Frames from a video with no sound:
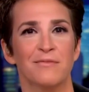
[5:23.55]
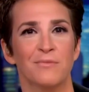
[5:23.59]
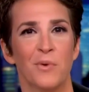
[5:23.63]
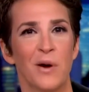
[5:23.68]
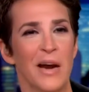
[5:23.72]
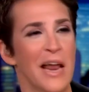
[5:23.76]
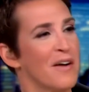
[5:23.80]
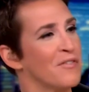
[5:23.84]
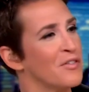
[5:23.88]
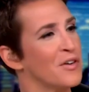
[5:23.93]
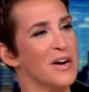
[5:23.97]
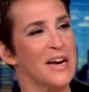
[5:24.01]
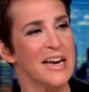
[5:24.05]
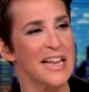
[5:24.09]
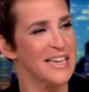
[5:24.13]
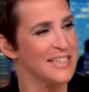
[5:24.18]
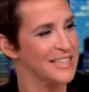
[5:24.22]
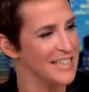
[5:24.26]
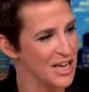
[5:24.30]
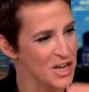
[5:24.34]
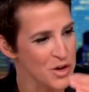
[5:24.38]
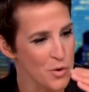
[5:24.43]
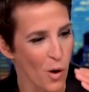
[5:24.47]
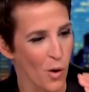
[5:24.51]
Whatever it
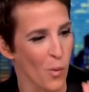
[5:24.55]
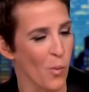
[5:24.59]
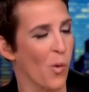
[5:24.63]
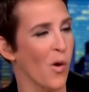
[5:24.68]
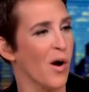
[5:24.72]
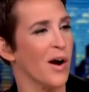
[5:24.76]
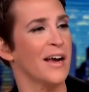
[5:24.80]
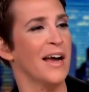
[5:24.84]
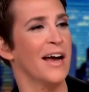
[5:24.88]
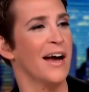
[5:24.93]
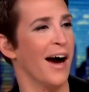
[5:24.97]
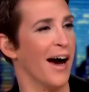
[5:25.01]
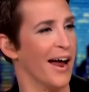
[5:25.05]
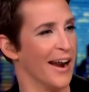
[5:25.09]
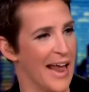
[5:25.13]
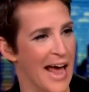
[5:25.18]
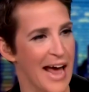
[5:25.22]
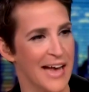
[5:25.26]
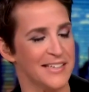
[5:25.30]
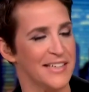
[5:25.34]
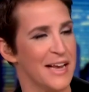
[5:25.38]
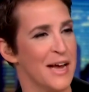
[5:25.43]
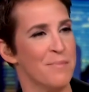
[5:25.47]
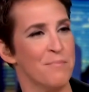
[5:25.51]
is that you are working on
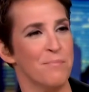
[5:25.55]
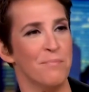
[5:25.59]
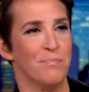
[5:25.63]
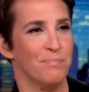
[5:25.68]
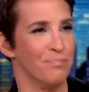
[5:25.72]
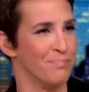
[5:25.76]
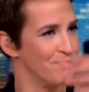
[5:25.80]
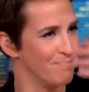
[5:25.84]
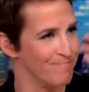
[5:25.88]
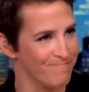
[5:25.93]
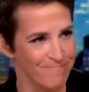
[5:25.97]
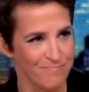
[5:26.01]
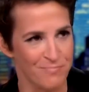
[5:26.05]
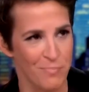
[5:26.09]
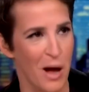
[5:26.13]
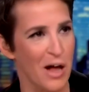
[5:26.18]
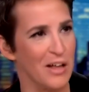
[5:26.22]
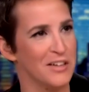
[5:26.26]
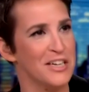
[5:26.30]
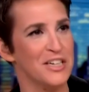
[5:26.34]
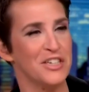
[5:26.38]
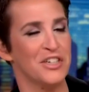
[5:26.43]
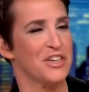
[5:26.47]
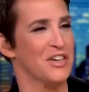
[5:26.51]
as a
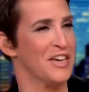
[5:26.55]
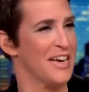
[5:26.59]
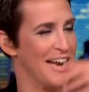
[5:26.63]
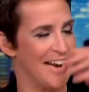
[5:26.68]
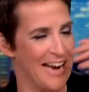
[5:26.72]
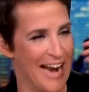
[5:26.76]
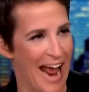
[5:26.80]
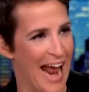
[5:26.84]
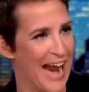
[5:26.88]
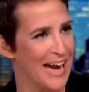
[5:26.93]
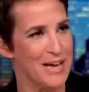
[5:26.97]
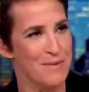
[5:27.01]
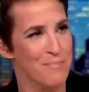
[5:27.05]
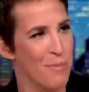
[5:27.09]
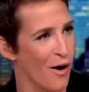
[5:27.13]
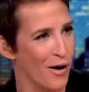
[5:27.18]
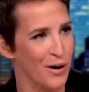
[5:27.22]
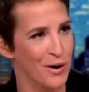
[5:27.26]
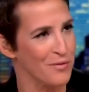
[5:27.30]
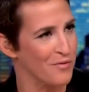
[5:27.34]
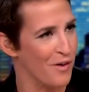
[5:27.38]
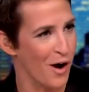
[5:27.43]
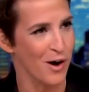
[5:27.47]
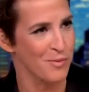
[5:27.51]
politician in any
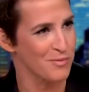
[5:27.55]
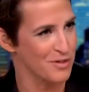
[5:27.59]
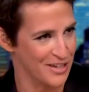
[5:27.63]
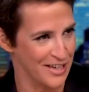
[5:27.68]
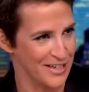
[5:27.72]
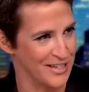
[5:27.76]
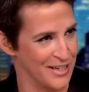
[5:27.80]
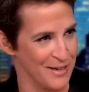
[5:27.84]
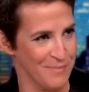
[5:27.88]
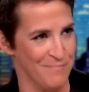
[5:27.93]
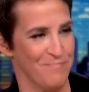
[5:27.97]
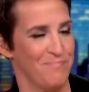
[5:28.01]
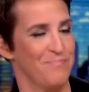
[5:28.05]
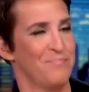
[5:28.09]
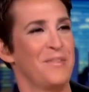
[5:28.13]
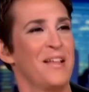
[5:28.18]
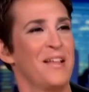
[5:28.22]
part of our system,